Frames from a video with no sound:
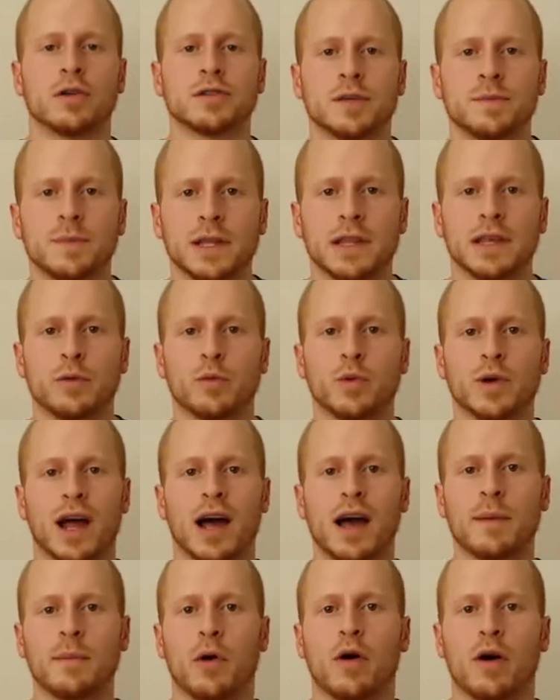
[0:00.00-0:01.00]
Ultimately, what
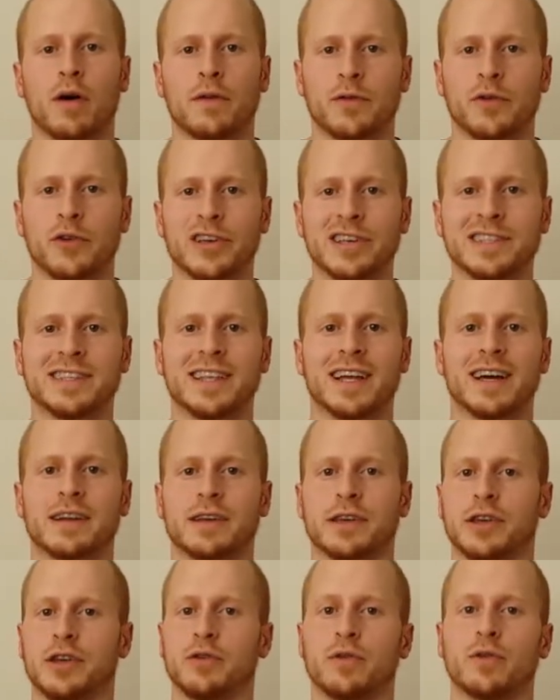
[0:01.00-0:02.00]
I'm offering is
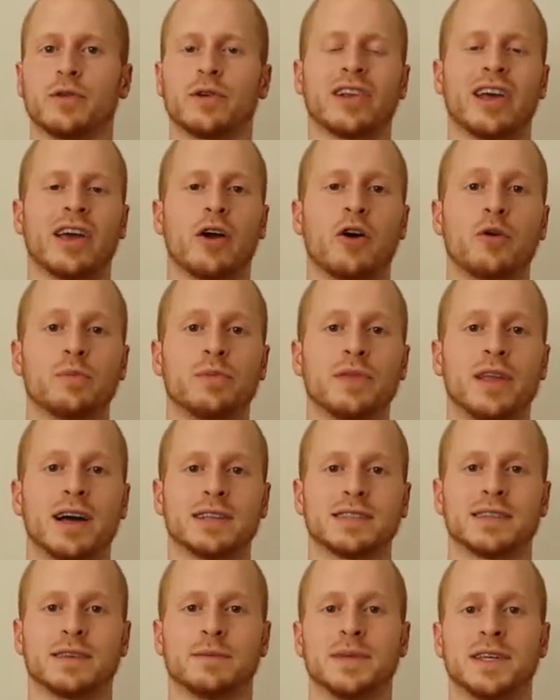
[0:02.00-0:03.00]
not a cure, and I hope
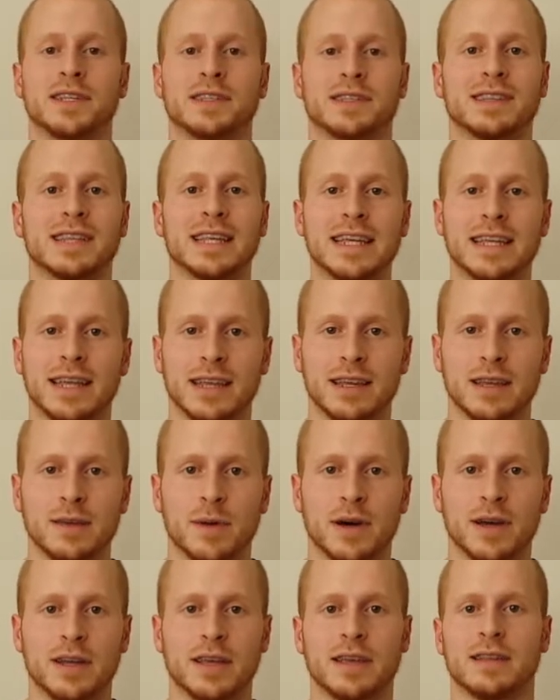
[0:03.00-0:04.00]
not to mislead
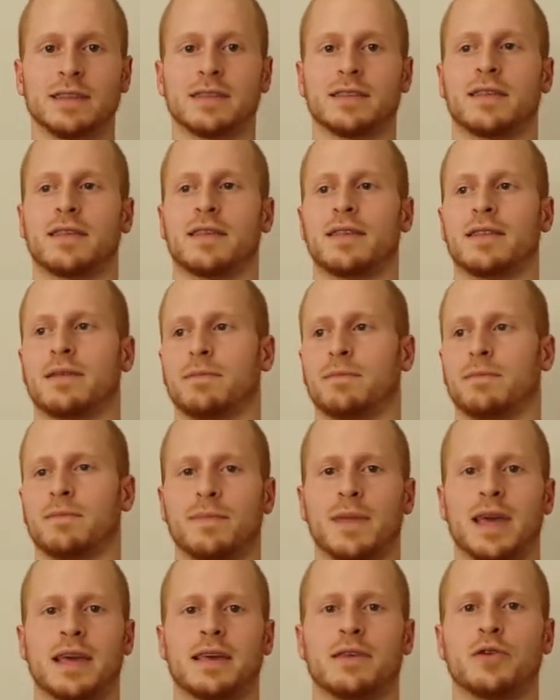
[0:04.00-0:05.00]
anybody and to
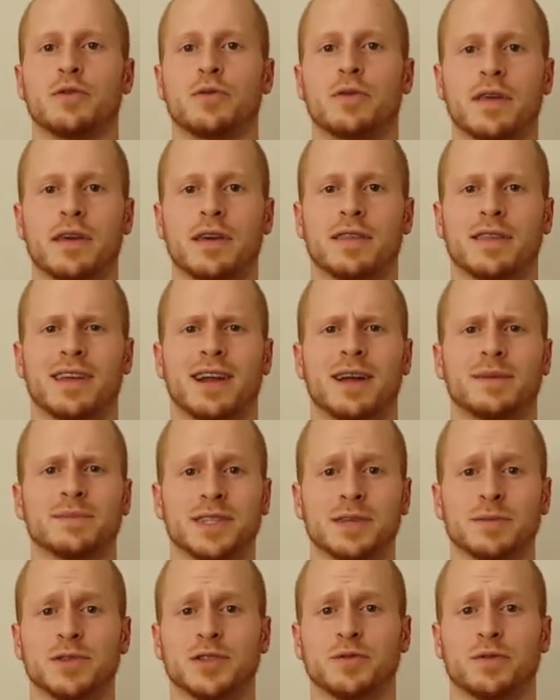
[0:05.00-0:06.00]
make you think that I'm
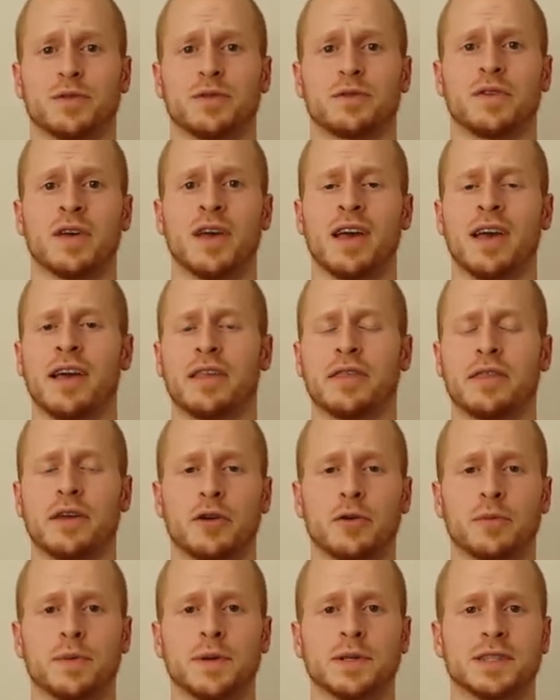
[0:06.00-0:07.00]
some sort of
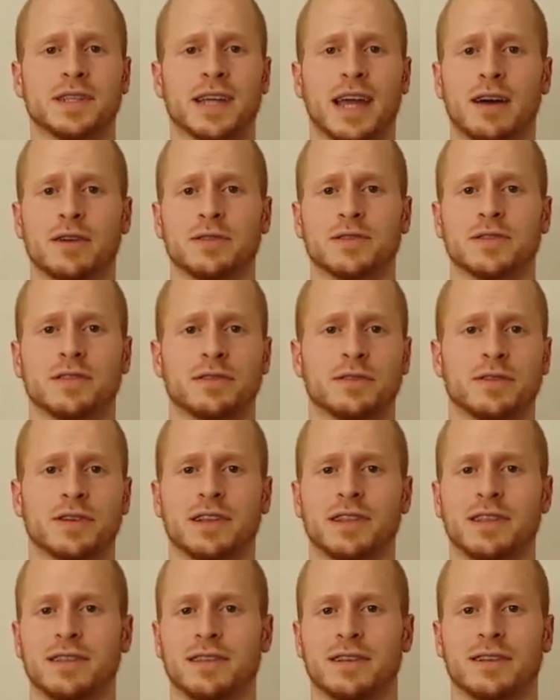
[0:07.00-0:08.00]
therapist, counselor,
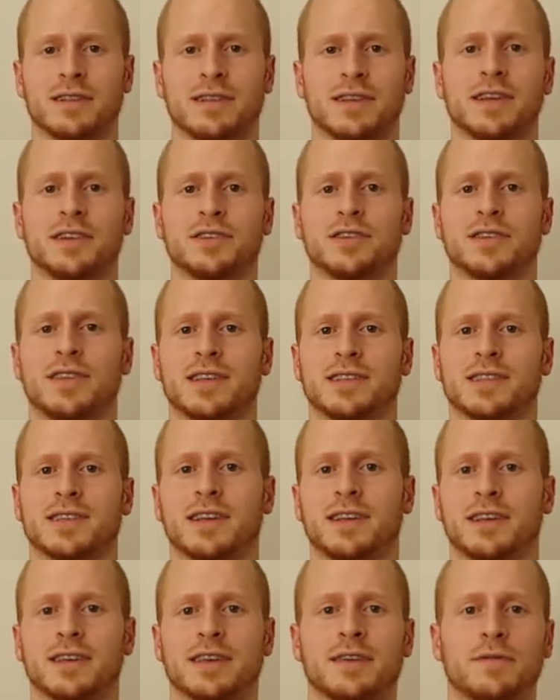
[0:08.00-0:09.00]
clinician that's
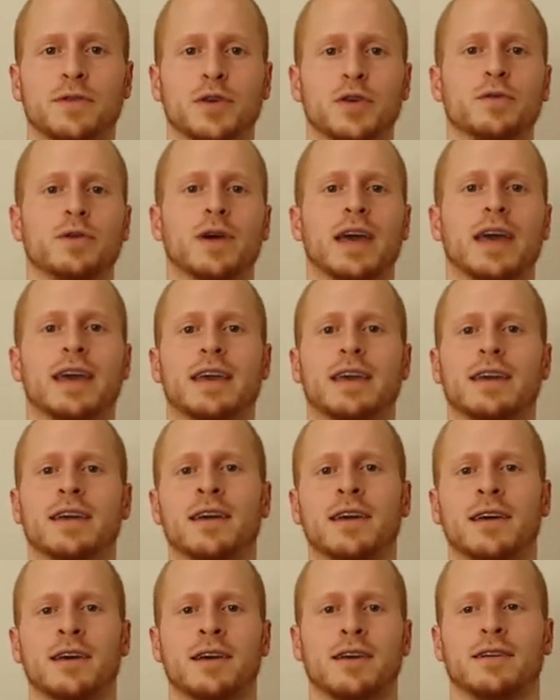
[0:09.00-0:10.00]
going to give you a
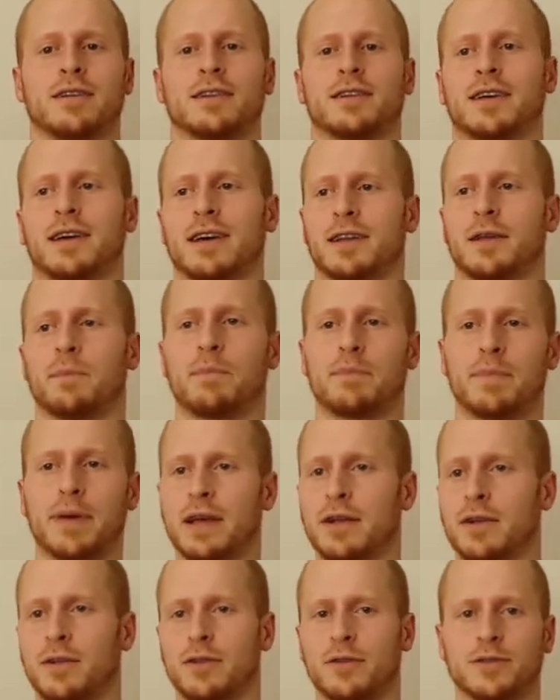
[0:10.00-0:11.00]
kind of
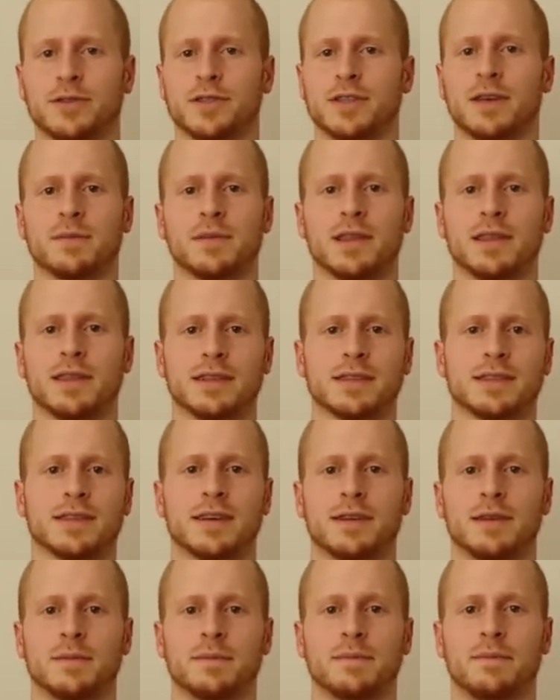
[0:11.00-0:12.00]
pill or something that's
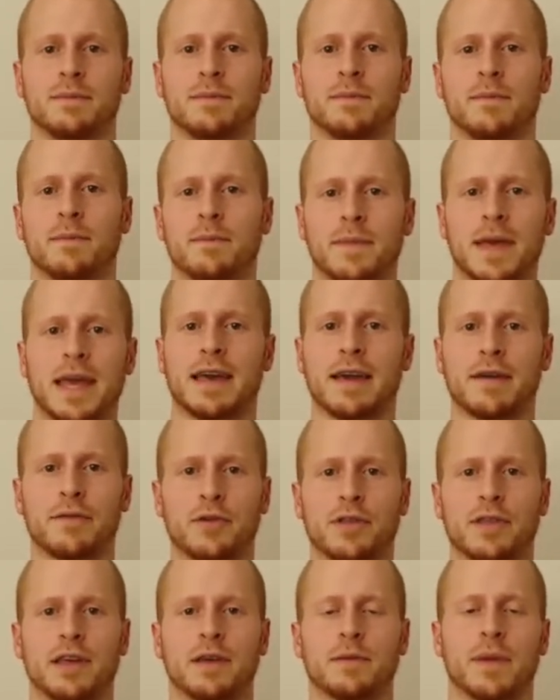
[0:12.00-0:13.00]
going to make
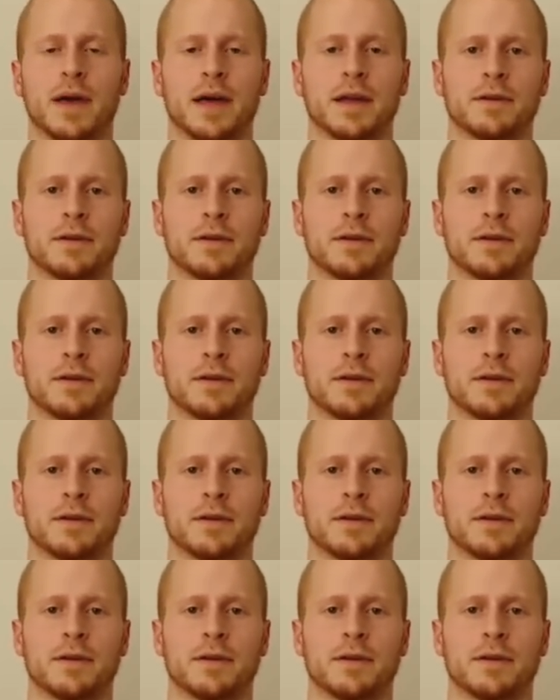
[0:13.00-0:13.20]
everything